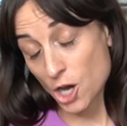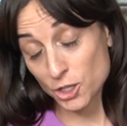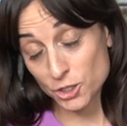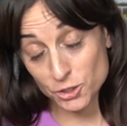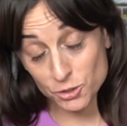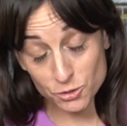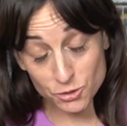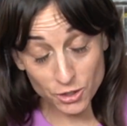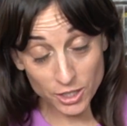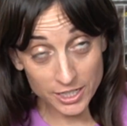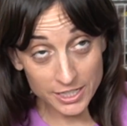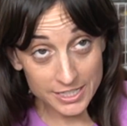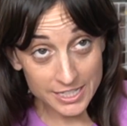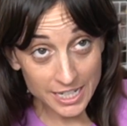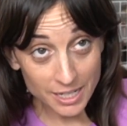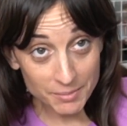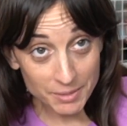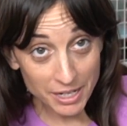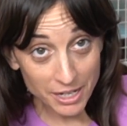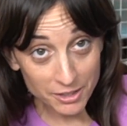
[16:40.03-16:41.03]
you trying to
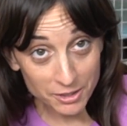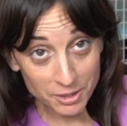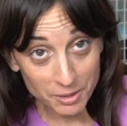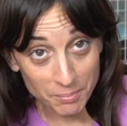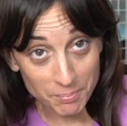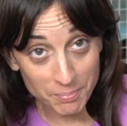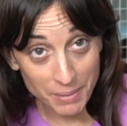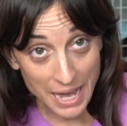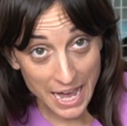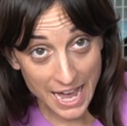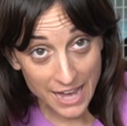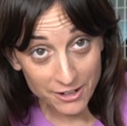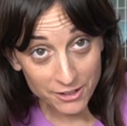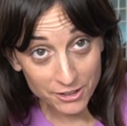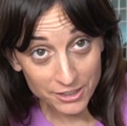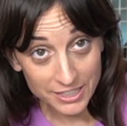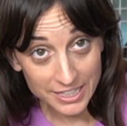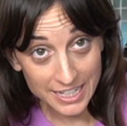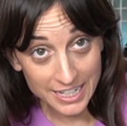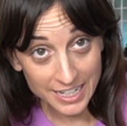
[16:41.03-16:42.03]
tell me I look bad
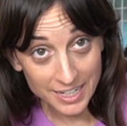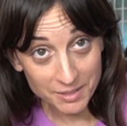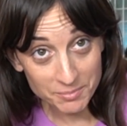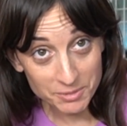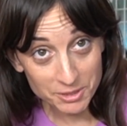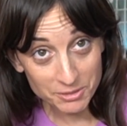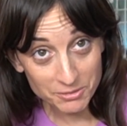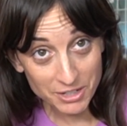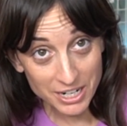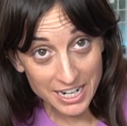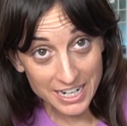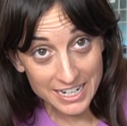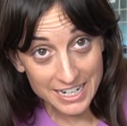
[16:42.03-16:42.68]
on camera right